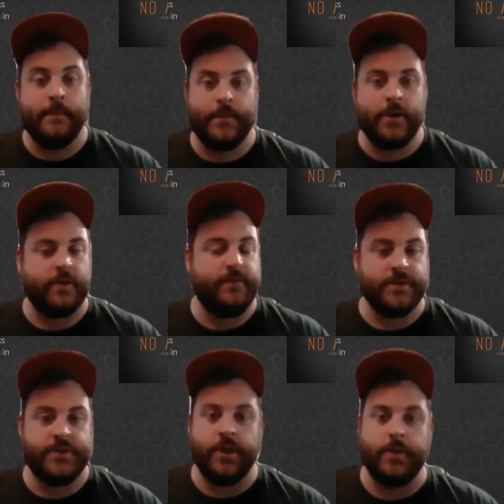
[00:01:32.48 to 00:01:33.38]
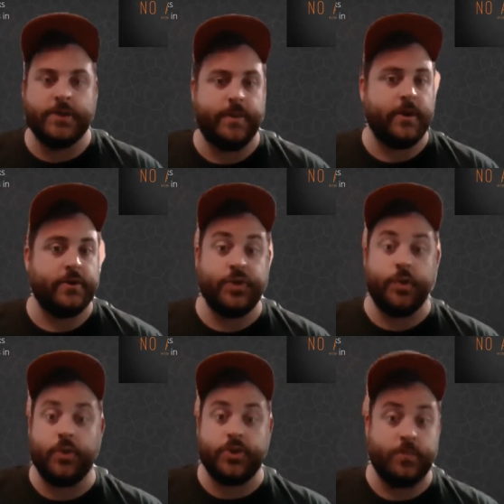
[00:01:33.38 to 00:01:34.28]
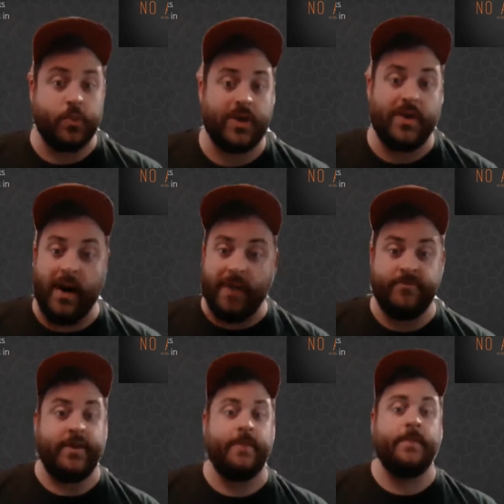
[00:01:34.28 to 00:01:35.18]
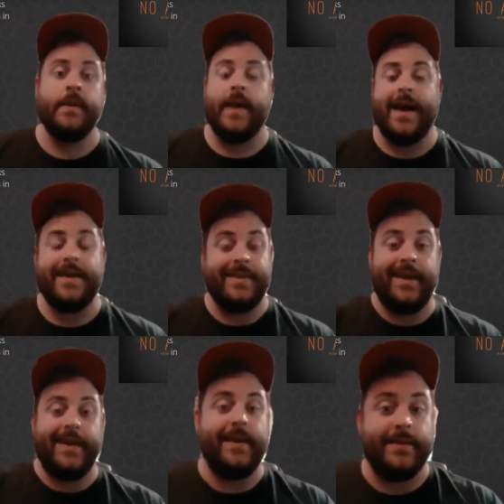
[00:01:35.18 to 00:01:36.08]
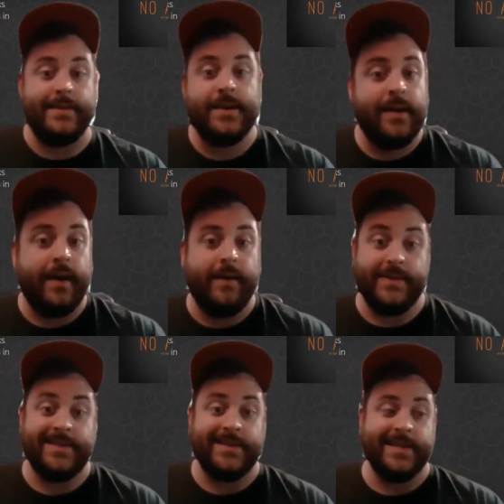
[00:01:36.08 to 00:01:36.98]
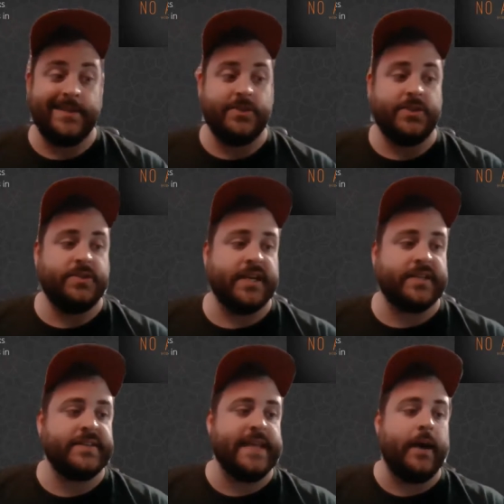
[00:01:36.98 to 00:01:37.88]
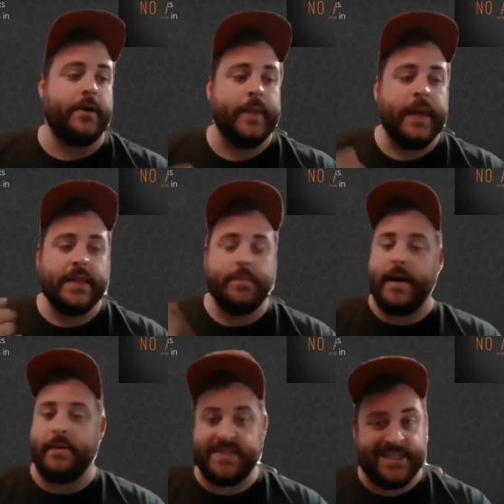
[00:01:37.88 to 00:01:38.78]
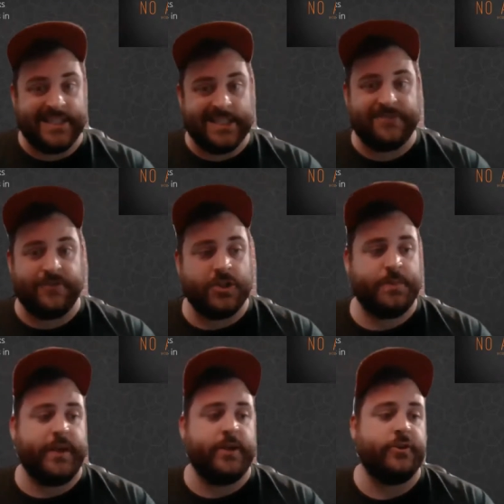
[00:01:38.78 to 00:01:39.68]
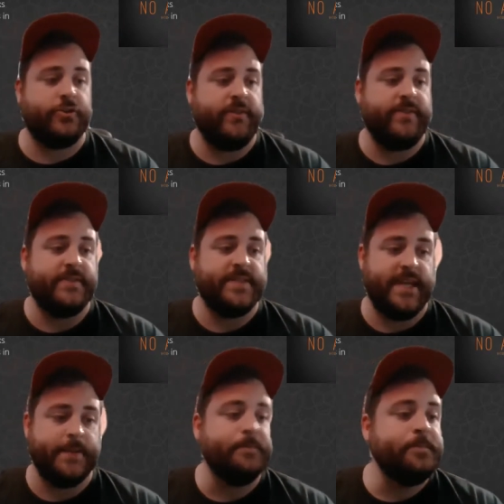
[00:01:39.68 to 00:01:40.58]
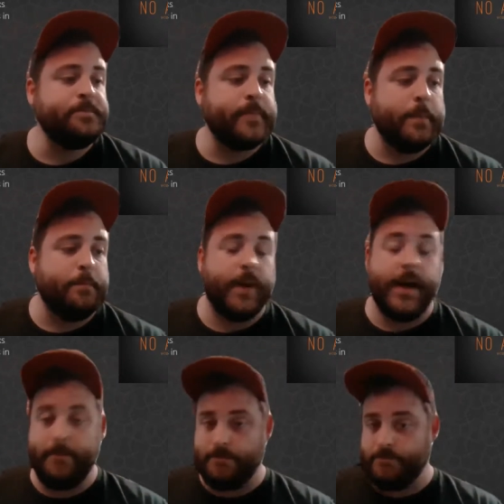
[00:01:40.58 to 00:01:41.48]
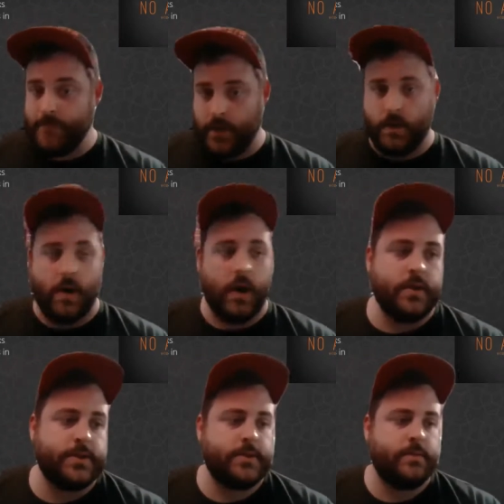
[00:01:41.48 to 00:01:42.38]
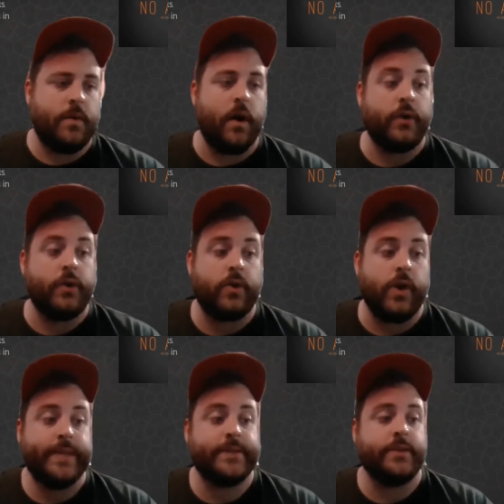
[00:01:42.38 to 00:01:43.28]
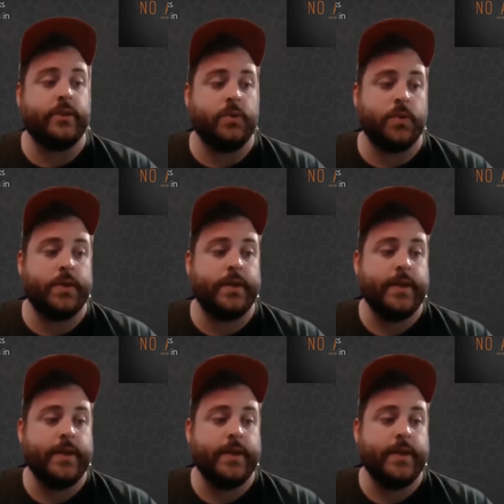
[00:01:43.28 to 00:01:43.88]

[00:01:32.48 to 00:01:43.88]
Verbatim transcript: You're going to feel so much better, so much more confident at the end of this lesson. So check this out. The Bible says this, First Peter 3:15, "But in your hearts honor Christ the Lord